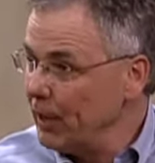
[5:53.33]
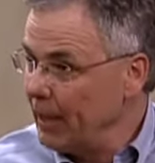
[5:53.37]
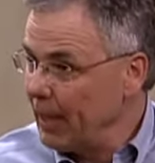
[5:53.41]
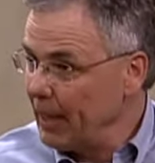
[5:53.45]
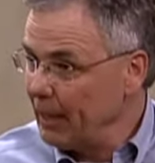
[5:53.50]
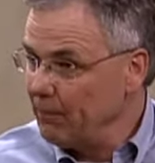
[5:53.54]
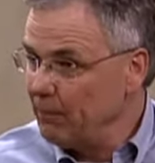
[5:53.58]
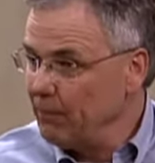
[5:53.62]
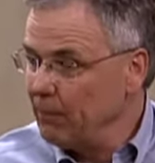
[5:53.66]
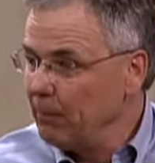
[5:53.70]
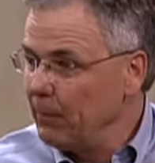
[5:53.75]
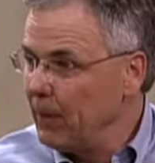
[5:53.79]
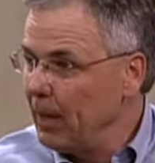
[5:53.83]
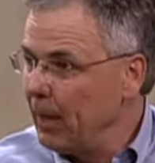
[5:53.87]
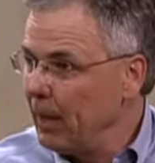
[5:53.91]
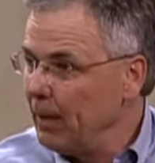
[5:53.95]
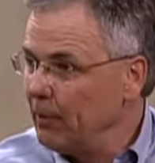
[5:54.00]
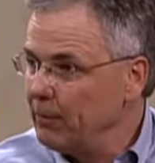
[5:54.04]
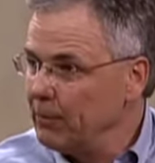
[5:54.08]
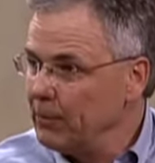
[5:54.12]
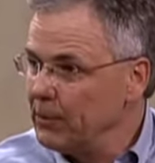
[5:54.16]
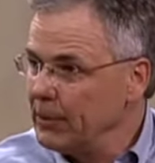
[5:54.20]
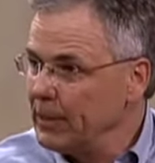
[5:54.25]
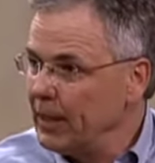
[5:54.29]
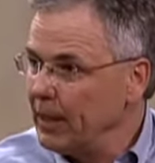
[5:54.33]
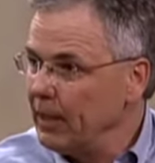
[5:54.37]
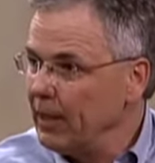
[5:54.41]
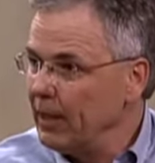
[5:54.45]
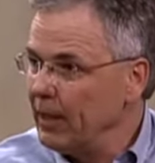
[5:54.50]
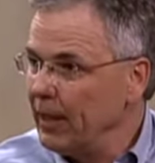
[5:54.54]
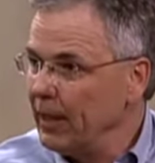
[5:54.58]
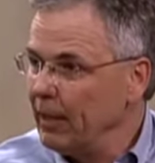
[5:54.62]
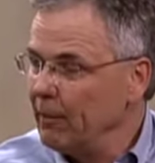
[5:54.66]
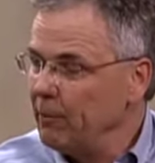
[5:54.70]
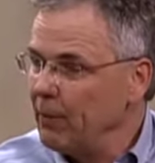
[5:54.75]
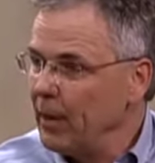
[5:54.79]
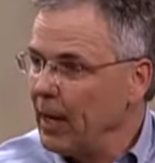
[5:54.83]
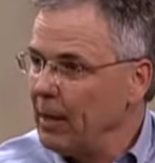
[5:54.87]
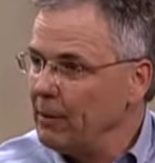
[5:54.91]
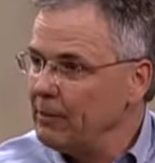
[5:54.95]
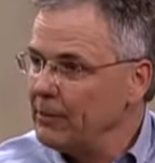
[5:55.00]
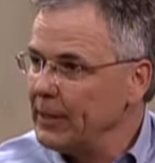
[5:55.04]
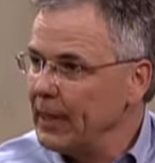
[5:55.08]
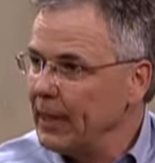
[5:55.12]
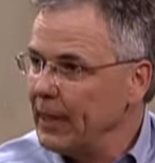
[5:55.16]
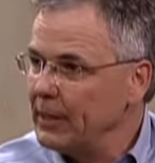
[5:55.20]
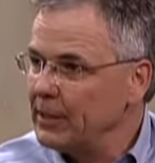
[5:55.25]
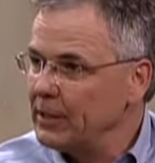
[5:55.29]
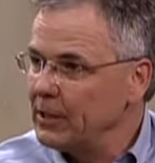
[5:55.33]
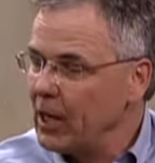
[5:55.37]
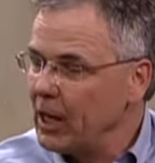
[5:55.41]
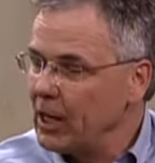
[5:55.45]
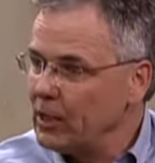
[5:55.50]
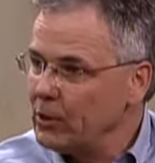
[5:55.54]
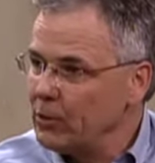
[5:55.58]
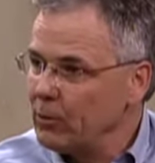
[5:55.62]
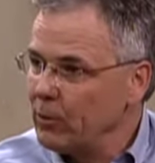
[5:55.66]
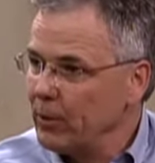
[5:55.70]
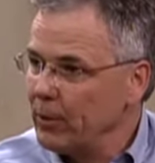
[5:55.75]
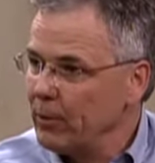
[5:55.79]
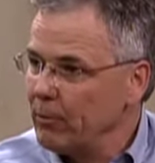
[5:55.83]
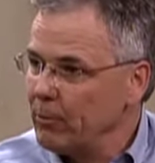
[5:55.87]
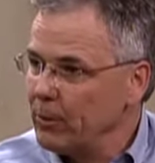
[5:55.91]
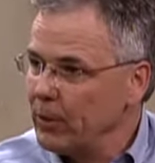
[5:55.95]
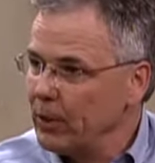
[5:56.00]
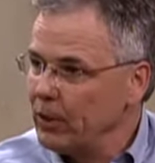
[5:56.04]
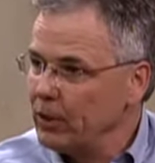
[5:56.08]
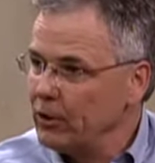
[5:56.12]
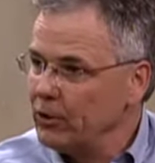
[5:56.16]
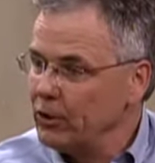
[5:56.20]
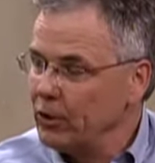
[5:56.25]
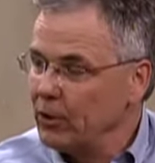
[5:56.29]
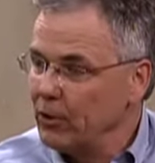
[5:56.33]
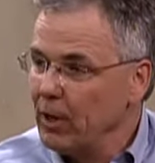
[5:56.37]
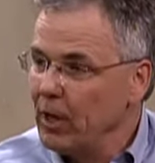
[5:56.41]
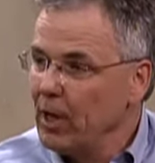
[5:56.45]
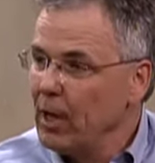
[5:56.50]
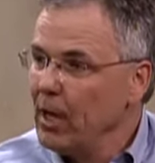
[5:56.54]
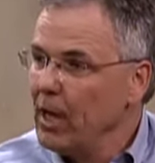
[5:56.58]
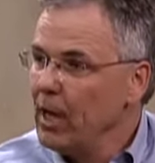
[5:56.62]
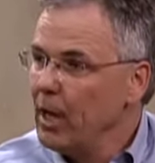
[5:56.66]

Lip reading: Like Sarah and Bob said, it starts with the producer,